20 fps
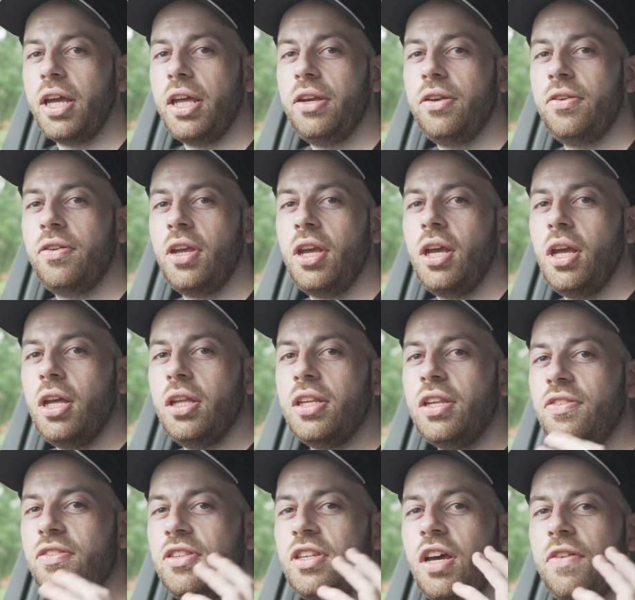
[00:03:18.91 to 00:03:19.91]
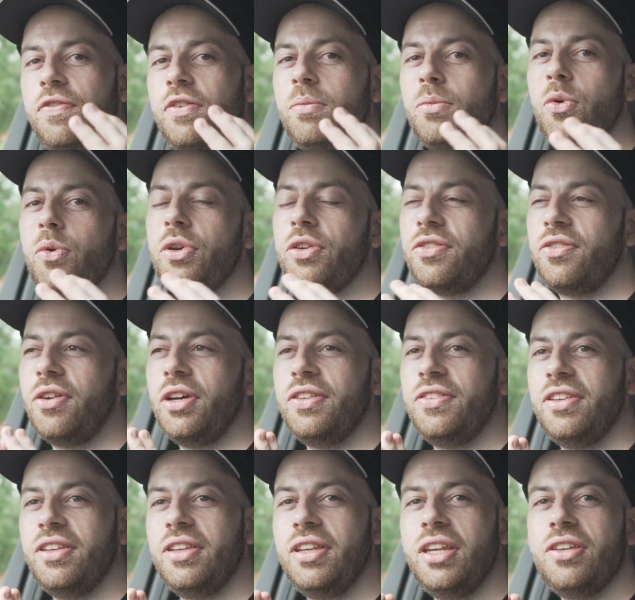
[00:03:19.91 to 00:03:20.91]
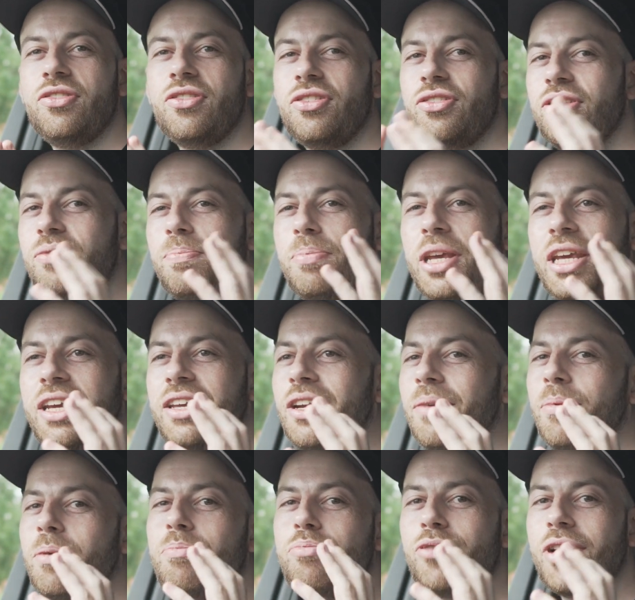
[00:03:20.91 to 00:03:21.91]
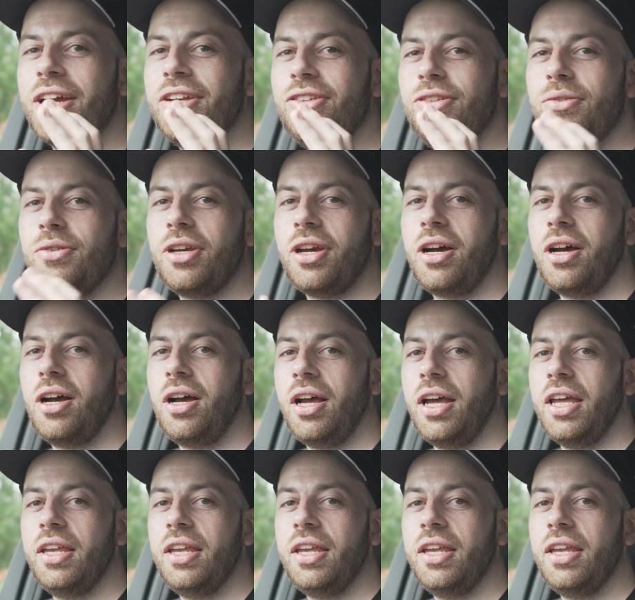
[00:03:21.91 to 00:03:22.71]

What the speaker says: And there's nothing more exciting than just picking up a brand new car.